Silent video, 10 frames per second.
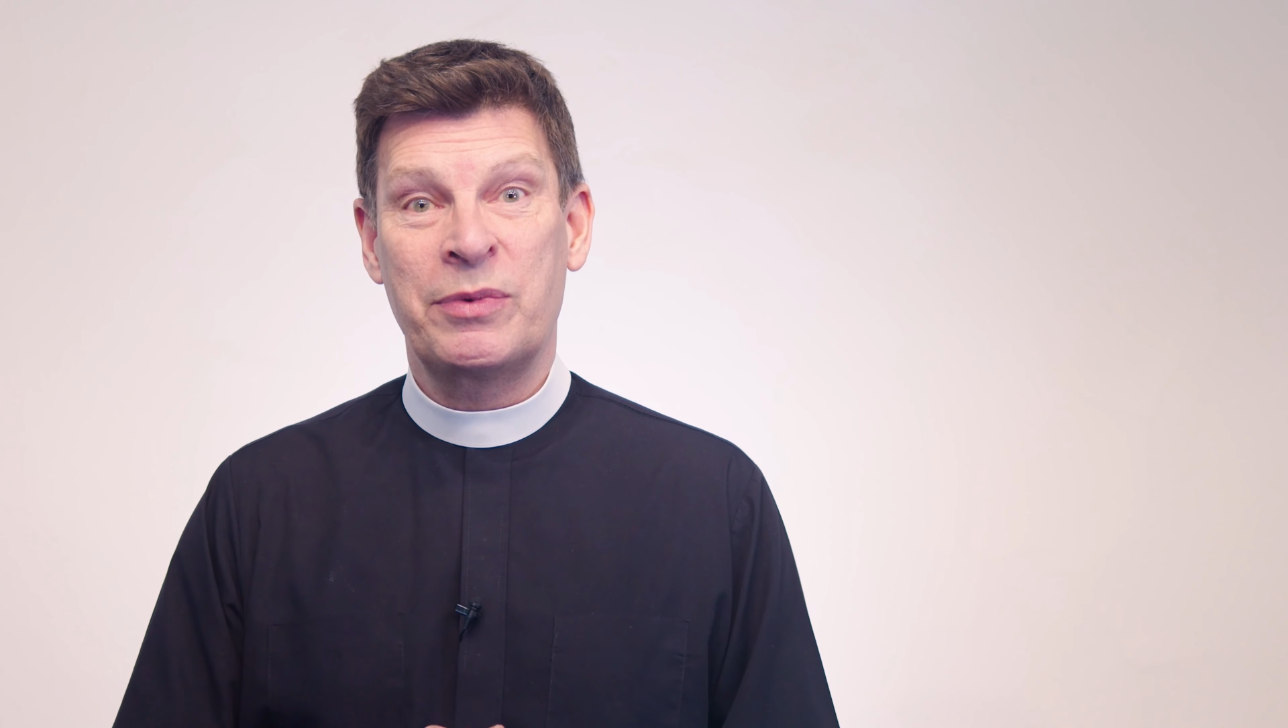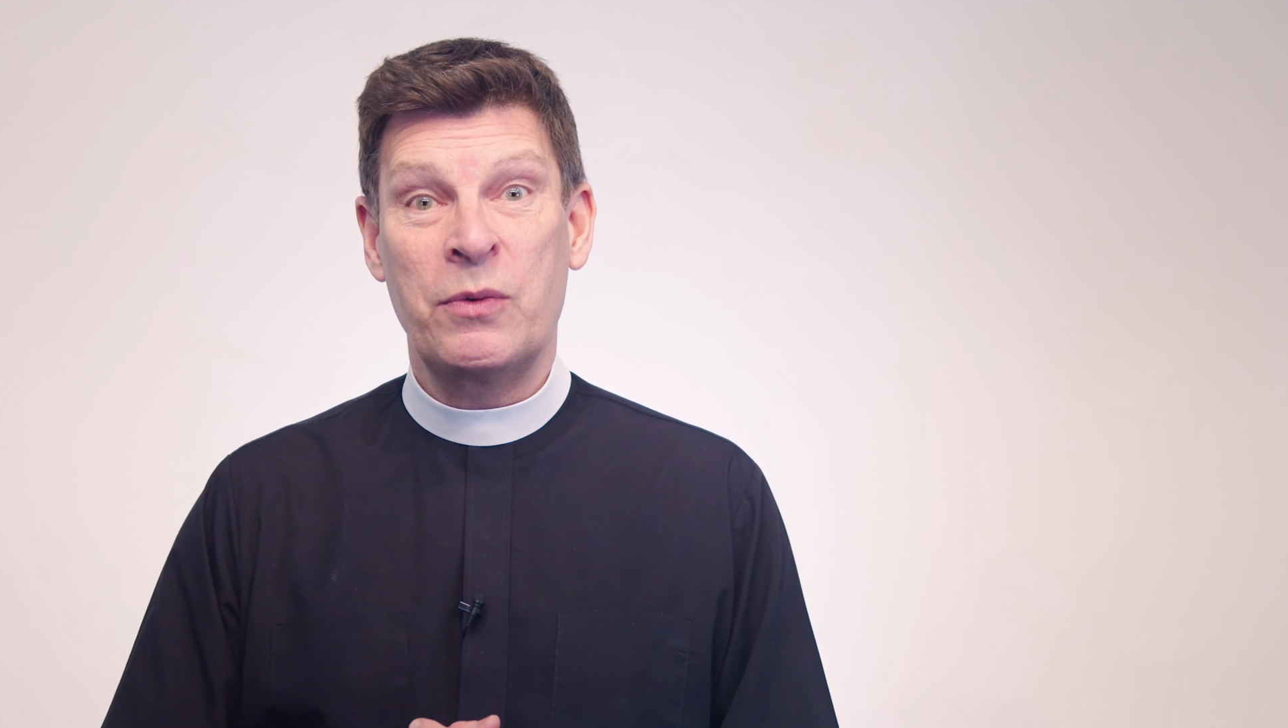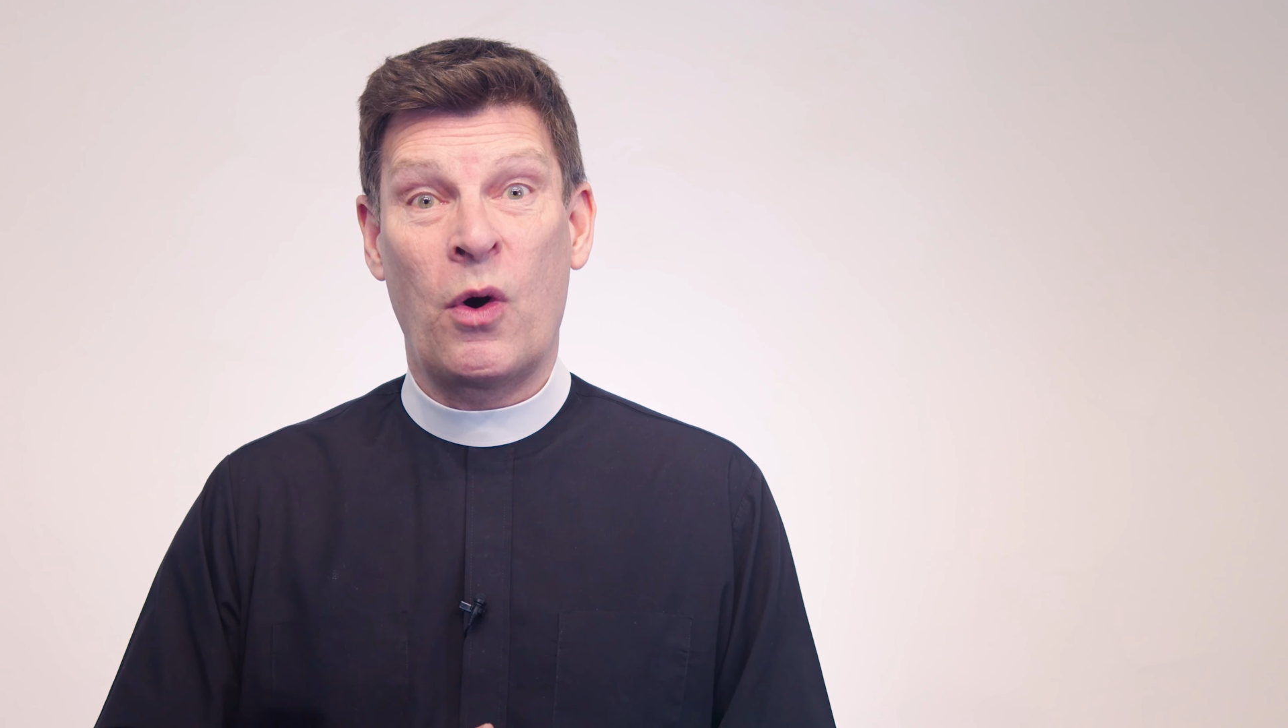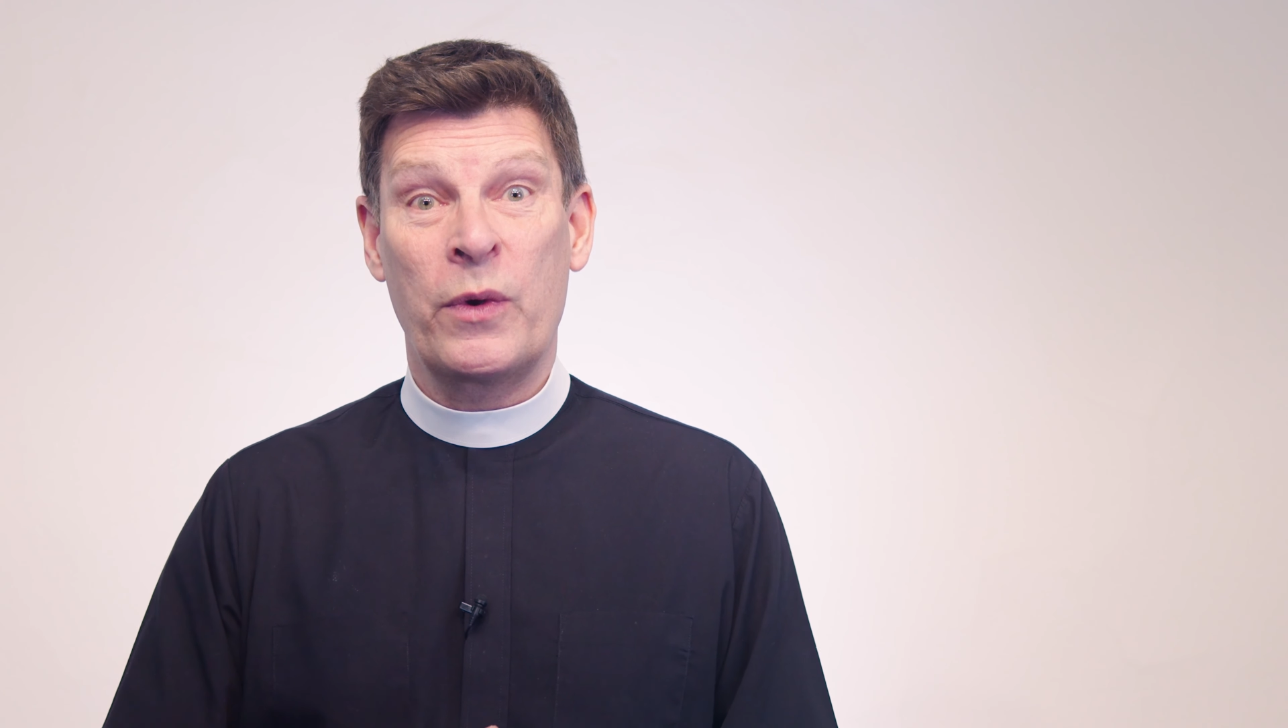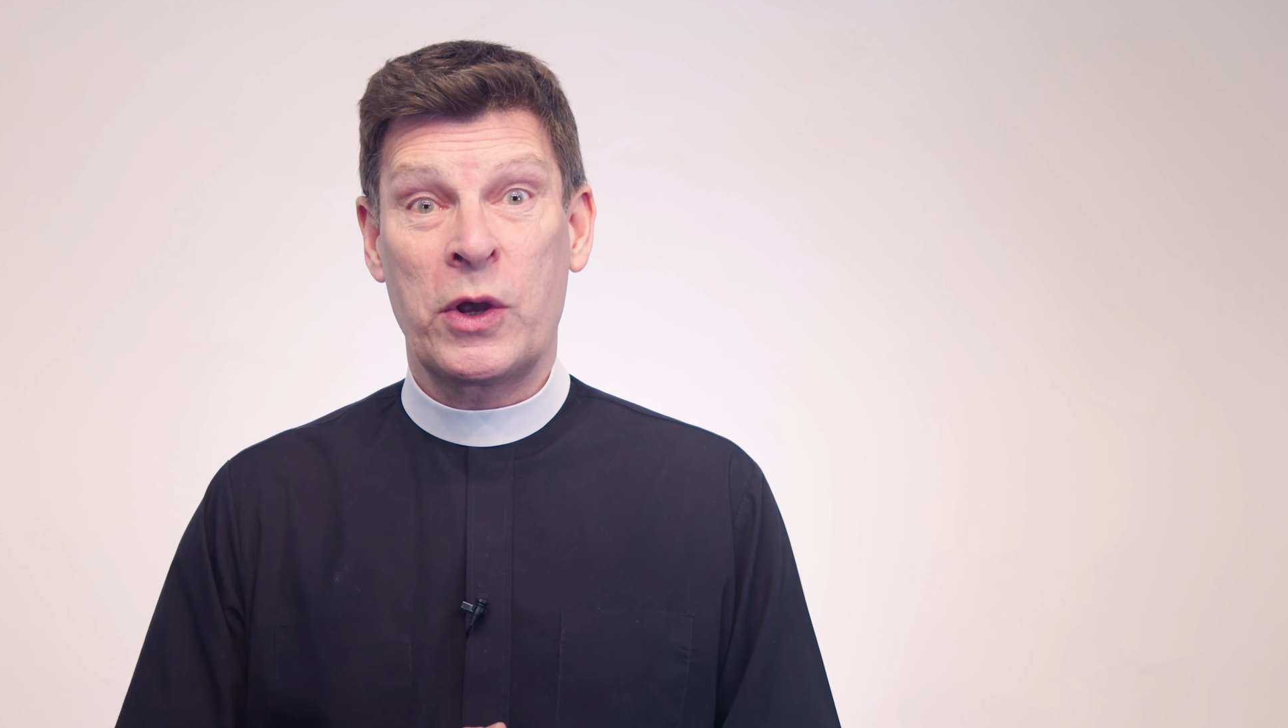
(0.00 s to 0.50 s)

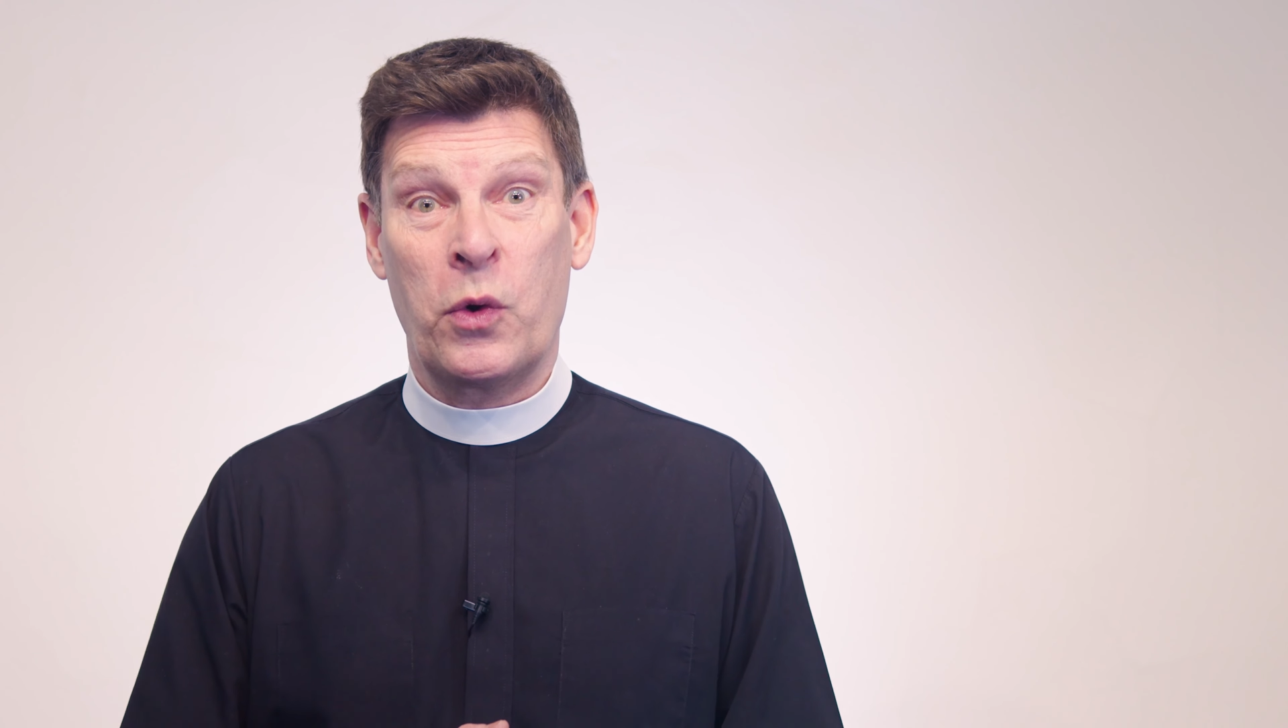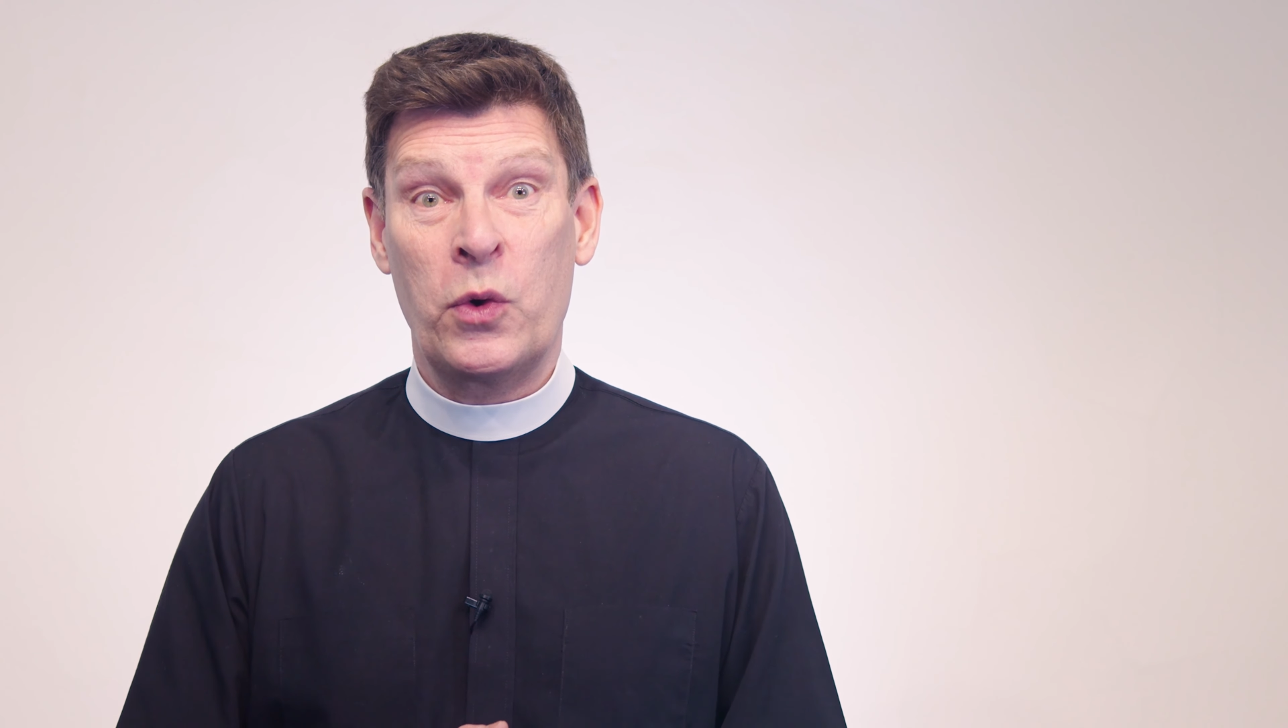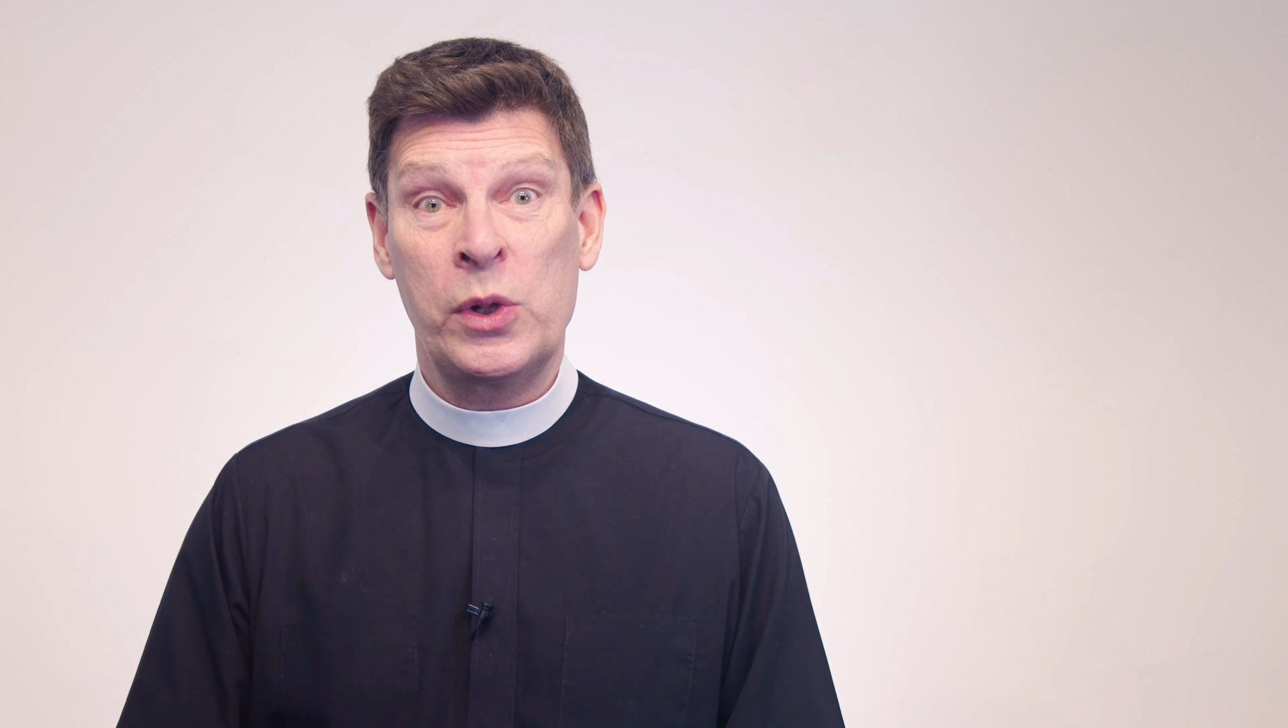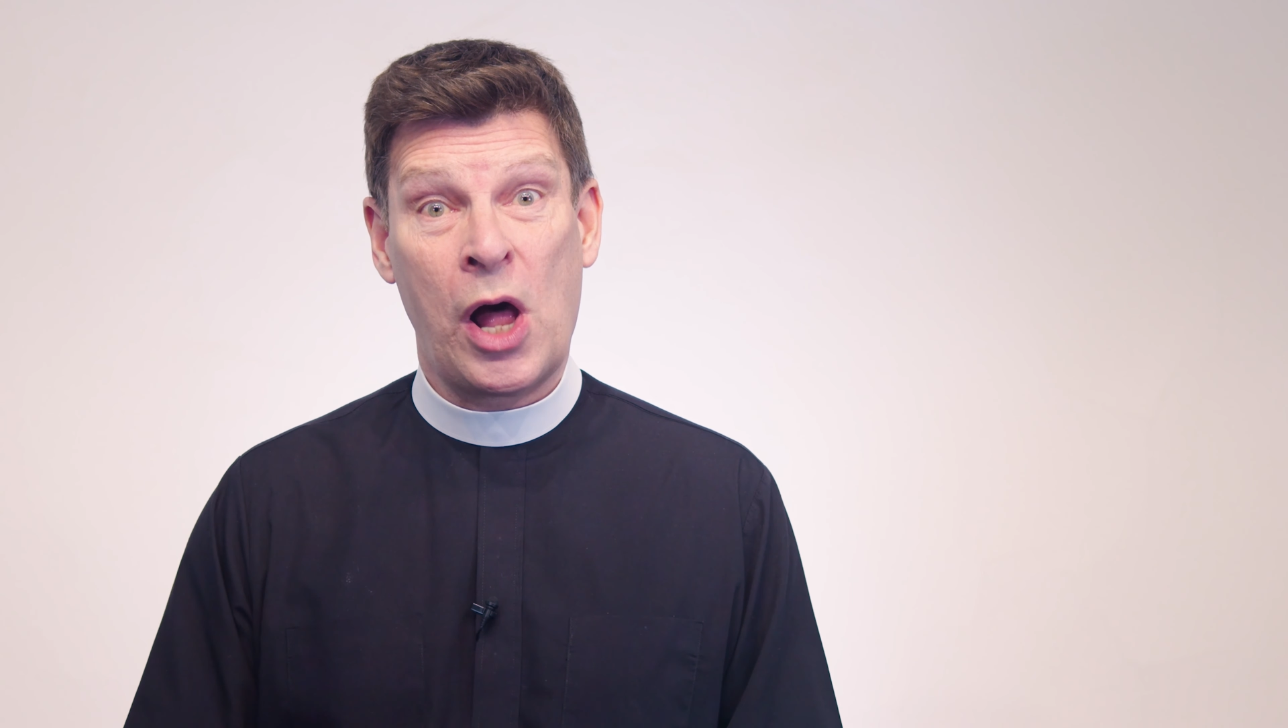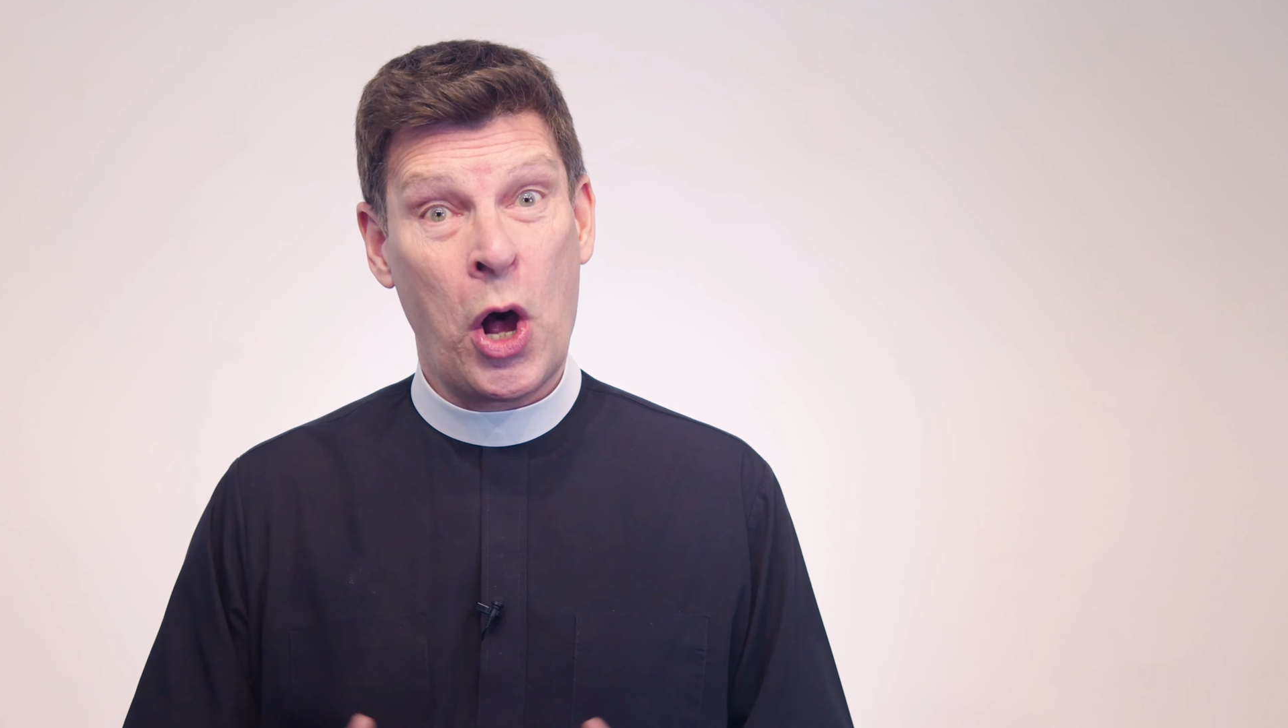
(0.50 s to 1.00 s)
be what we call